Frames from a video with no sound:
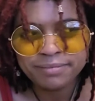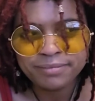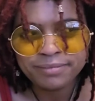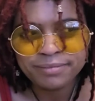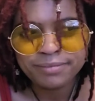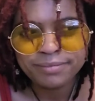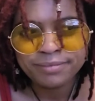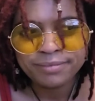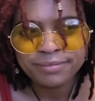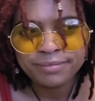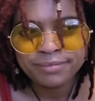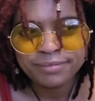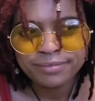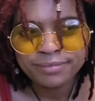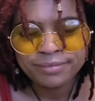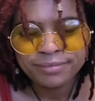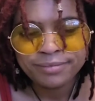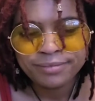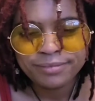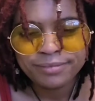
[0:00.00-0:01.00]

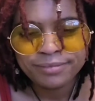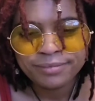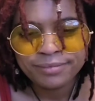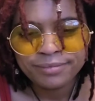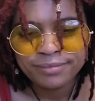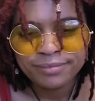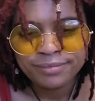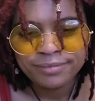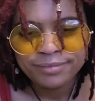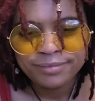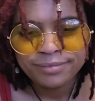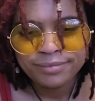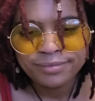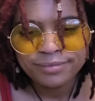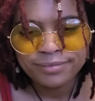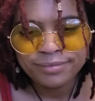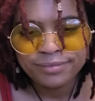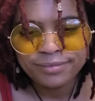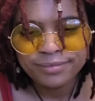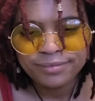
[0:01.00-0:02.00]

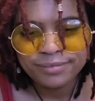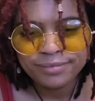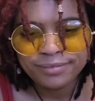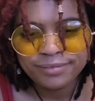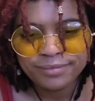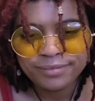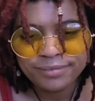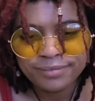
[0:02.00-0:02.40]
Nothing is said.